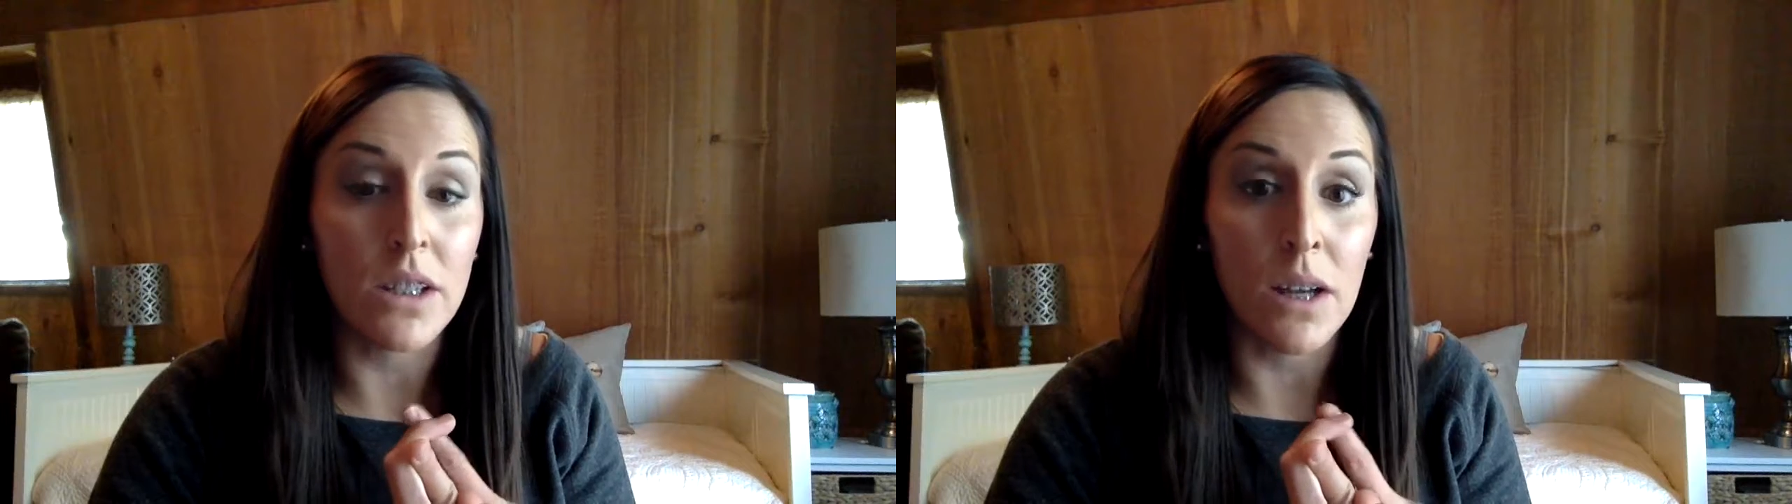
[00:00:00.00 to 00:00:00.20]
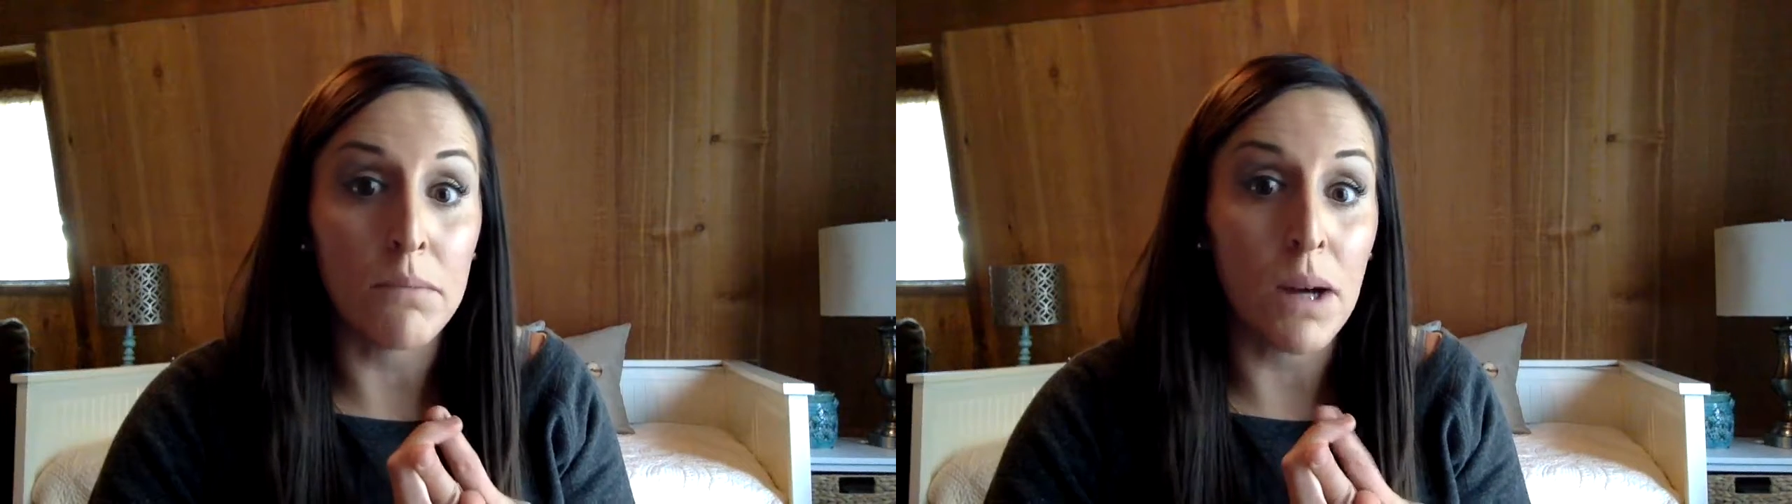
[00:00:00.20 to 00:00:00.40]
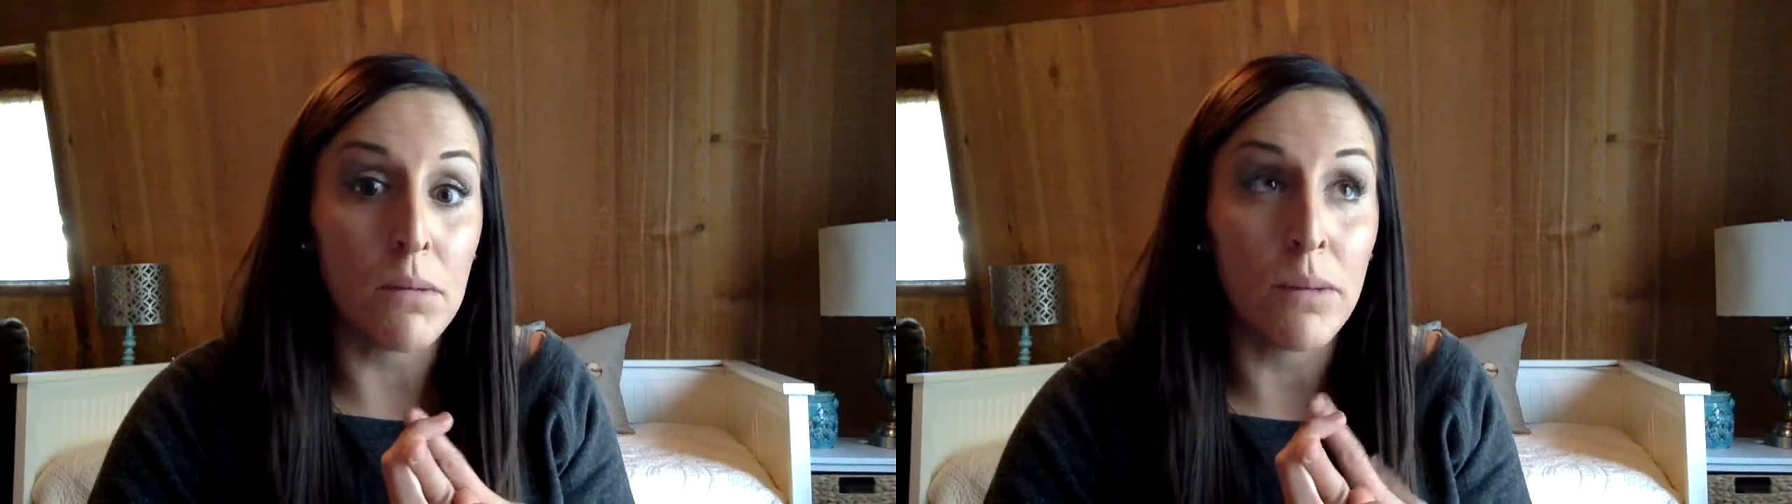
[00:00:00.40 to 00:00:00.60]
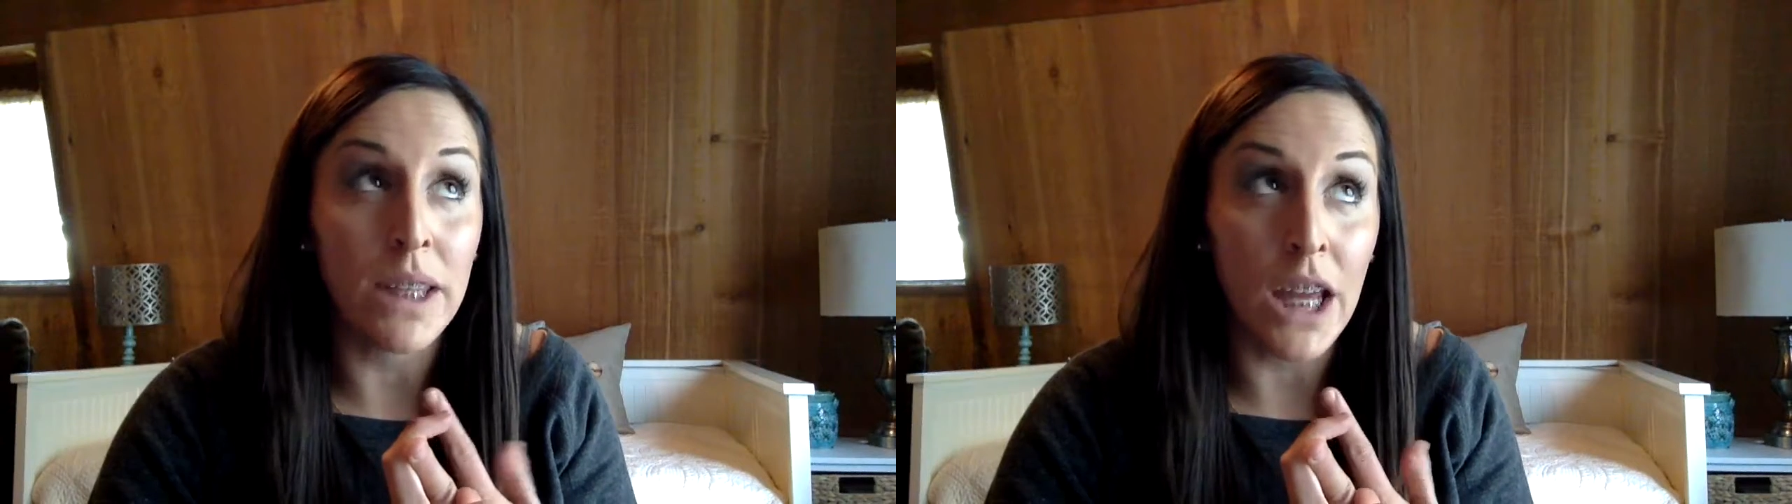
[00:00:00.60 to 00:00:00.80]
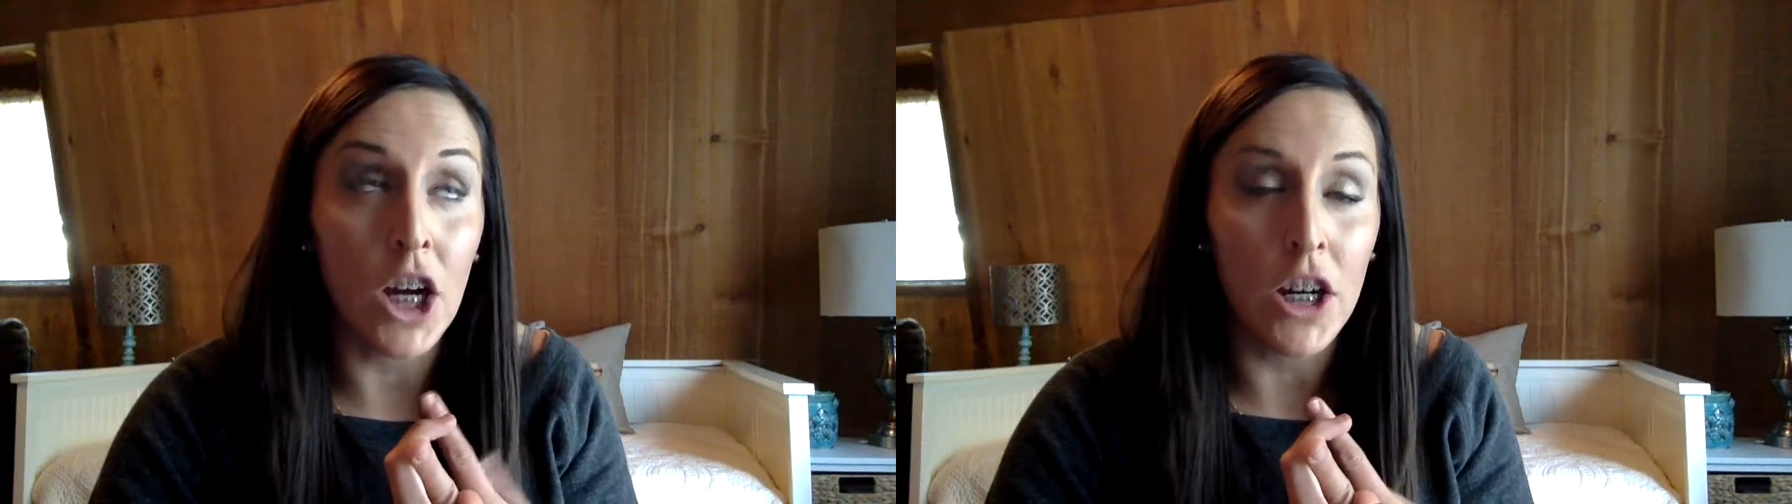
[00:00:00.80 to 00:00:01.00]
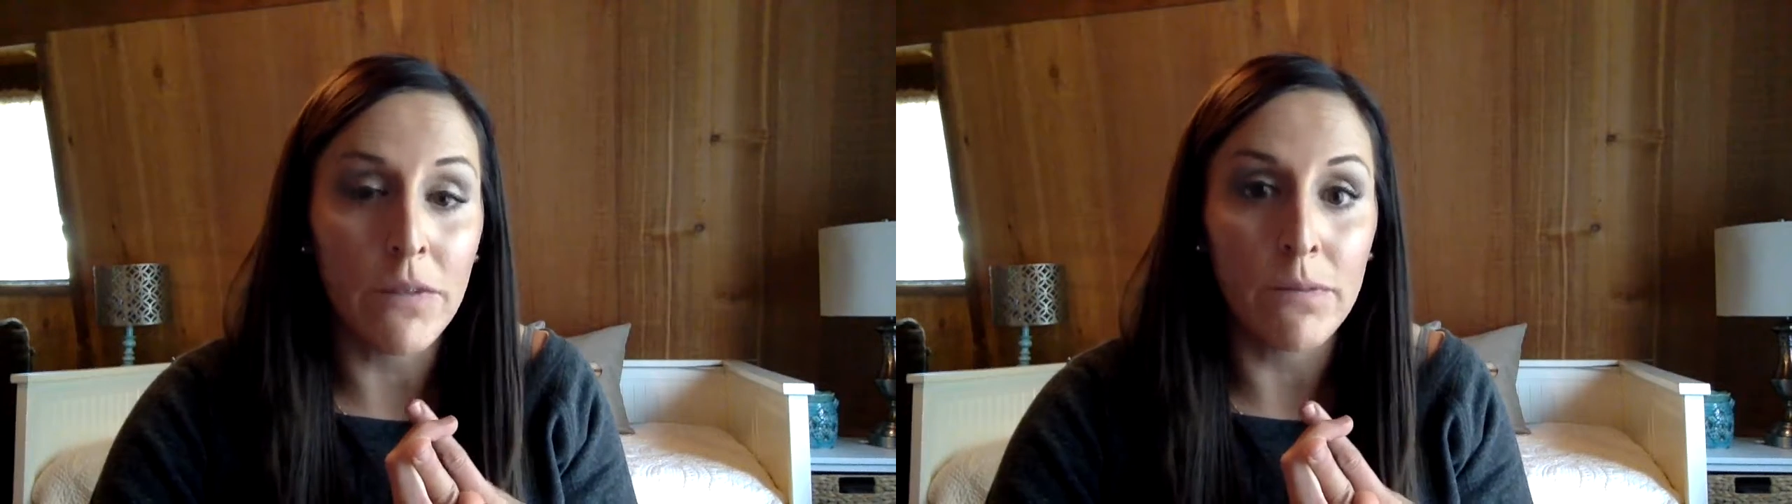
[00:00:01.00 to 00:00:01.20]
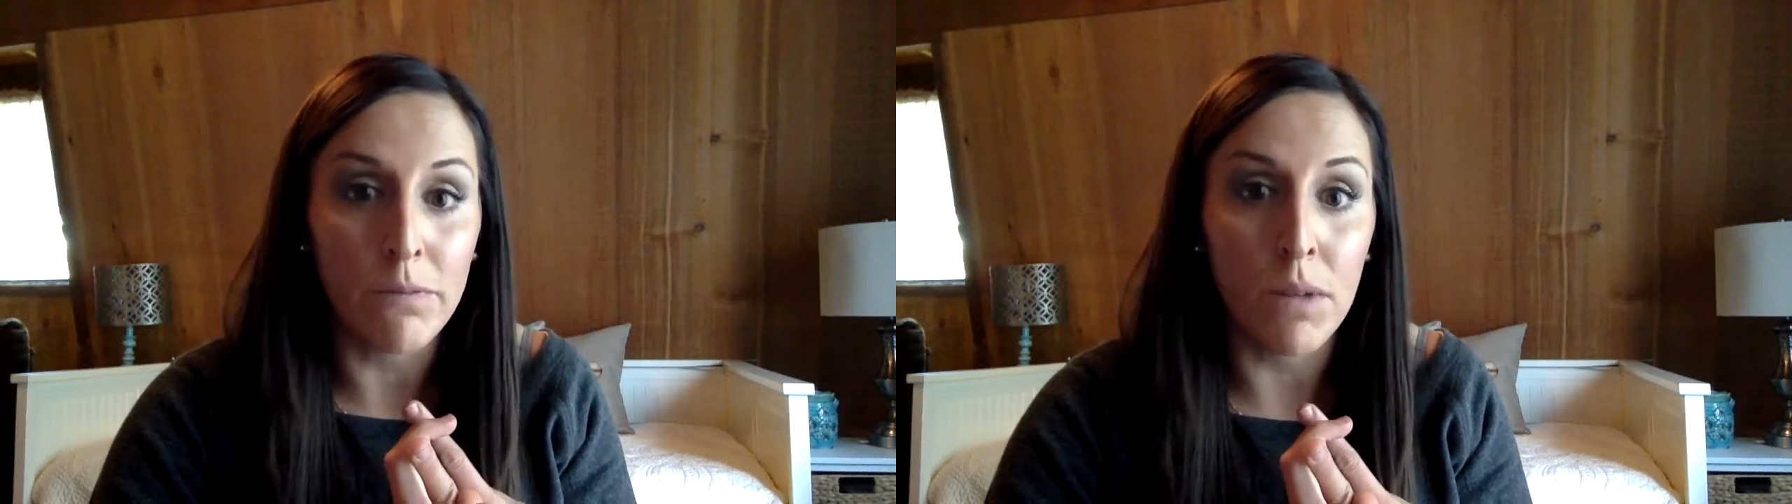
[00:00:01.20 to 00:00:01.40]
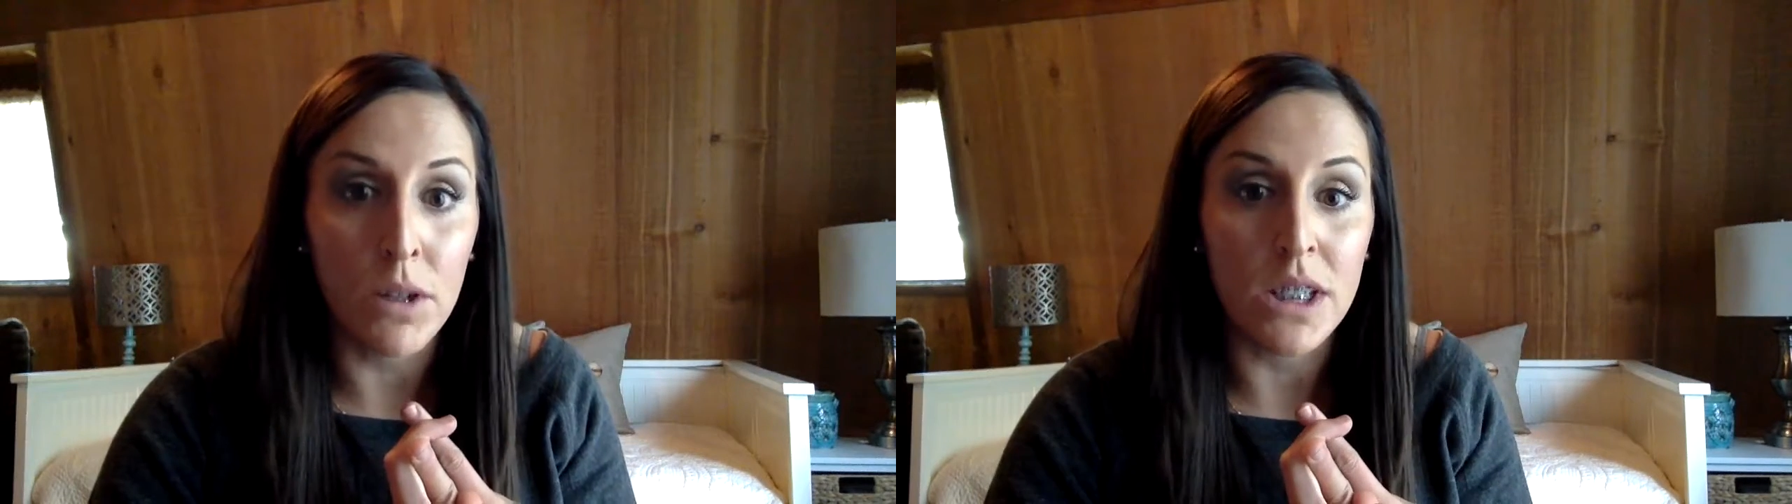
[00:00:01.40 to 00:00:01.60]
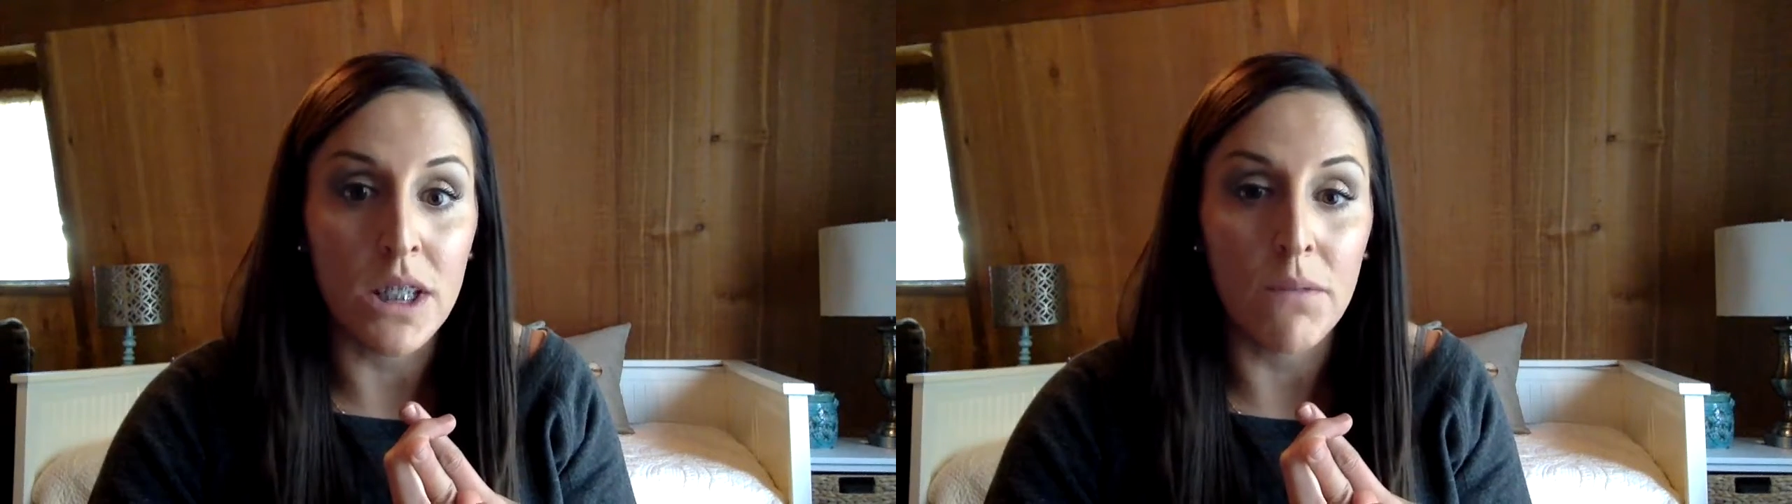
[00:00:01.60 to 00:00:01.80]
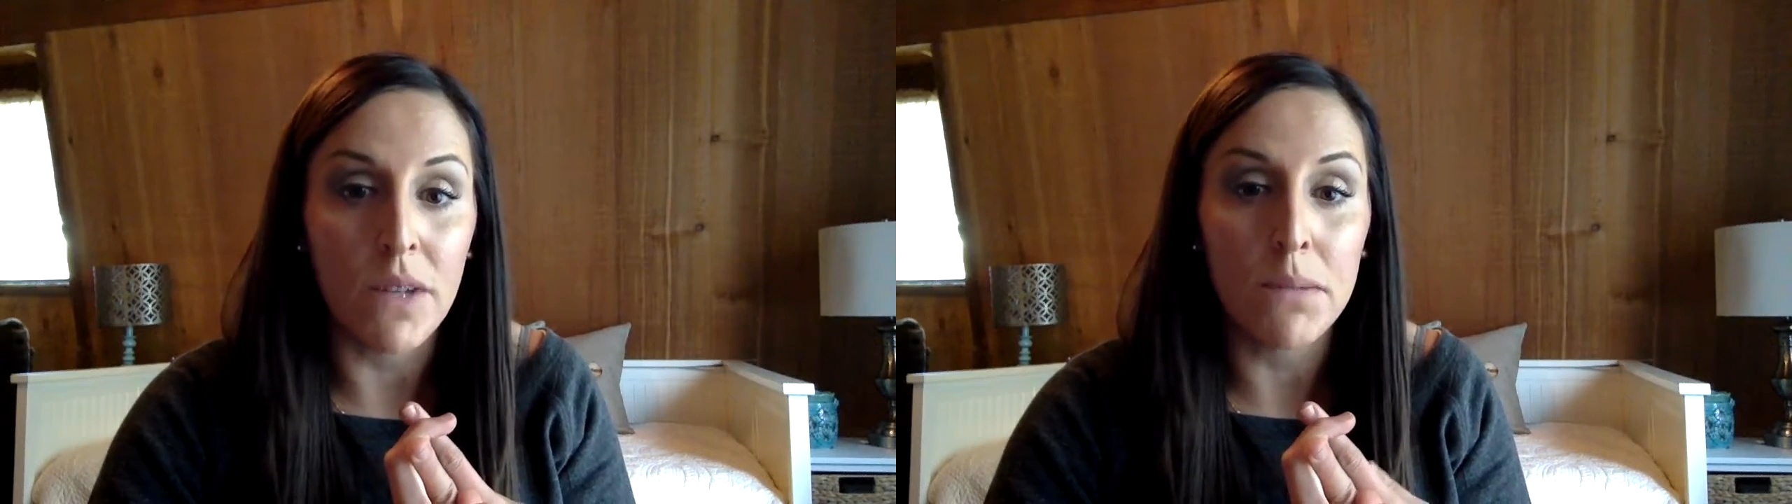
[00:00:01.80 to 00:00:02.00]
Not probably, they are posting
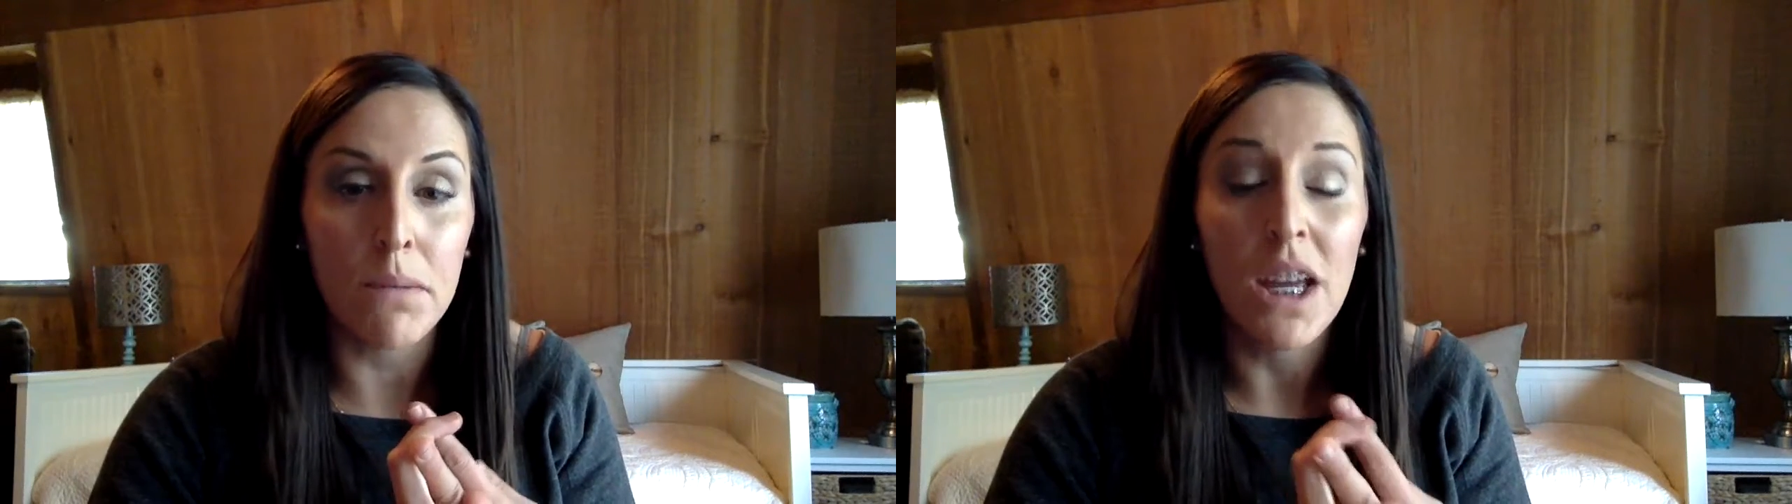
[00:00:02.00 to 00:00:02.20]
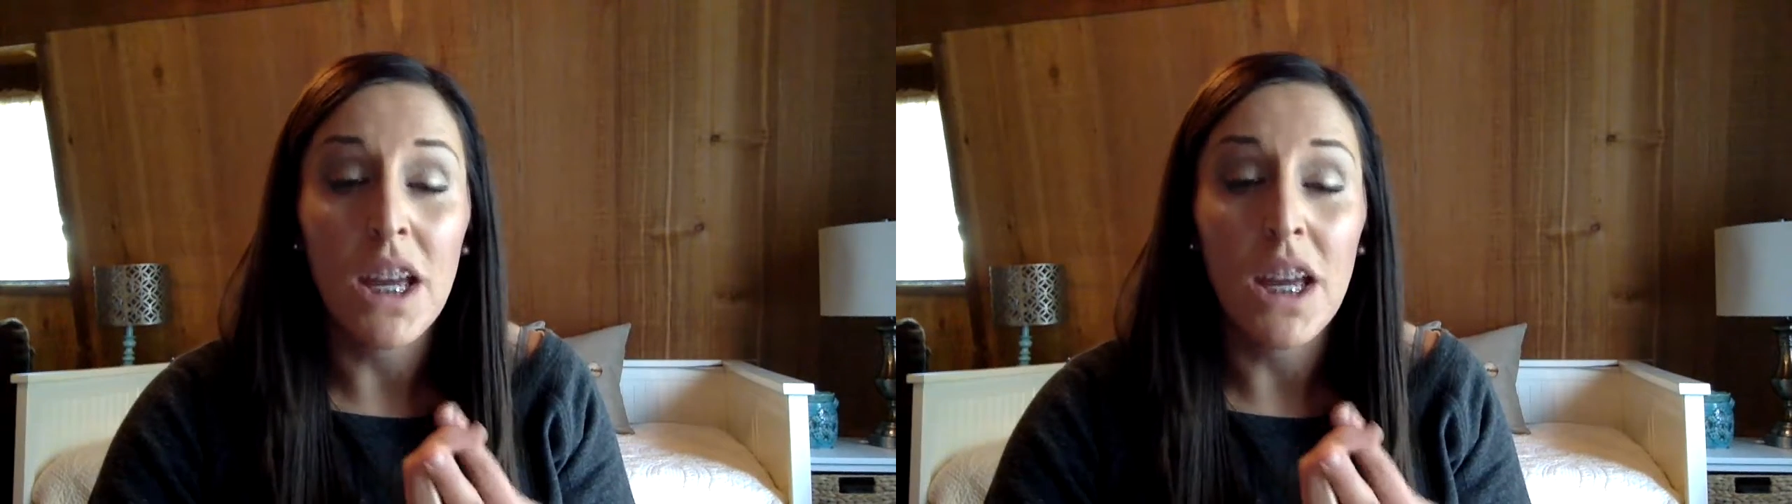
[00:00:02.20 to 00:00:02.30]
on Facebook.